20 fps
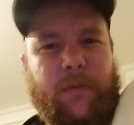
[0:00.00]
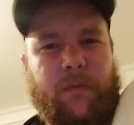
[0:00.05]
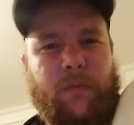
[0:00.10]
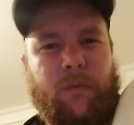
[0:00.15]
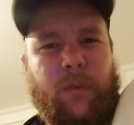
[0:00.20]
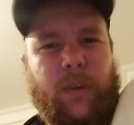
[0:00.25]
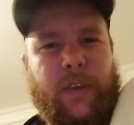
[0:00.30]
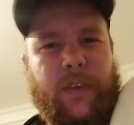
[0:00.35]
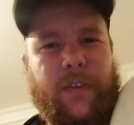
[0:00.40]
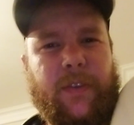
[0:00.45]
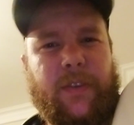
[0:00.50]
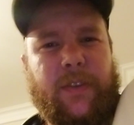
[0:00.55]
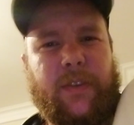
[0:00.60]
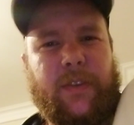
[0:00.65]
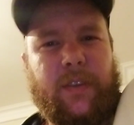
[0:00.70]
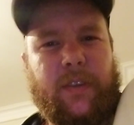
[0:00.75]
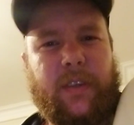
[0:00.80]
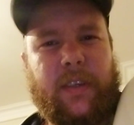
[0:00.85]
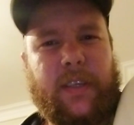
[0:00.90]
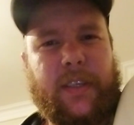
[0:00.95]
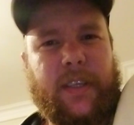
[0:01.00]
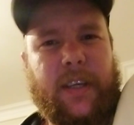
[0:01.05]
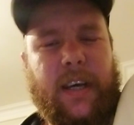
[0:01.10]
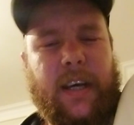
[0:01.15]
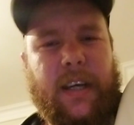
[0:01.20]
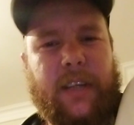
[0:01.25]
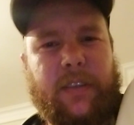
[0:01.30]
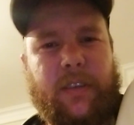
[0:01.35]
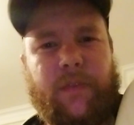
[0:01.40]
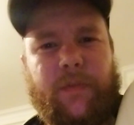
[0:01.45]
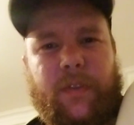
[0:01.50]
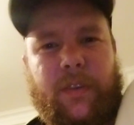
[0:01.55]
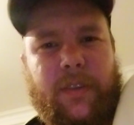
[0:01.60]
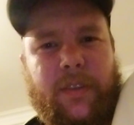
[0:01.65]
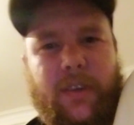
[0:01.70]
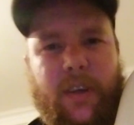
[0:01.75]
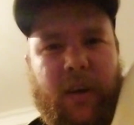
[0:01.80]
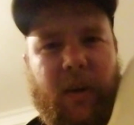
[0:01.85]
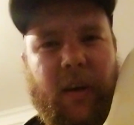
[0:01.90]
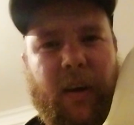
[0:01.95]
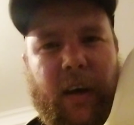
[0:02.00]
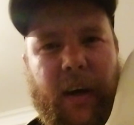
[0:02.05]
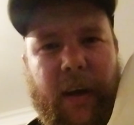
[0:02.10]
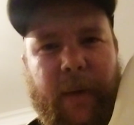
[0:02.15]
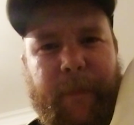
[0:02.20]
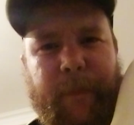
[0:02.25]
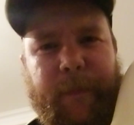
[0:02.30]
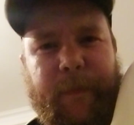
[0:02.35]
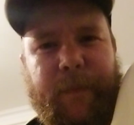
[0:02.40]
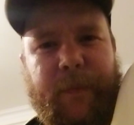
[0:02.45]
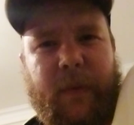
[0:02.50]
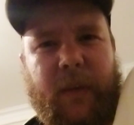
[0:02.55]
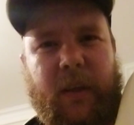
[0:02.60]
with guitars of the time,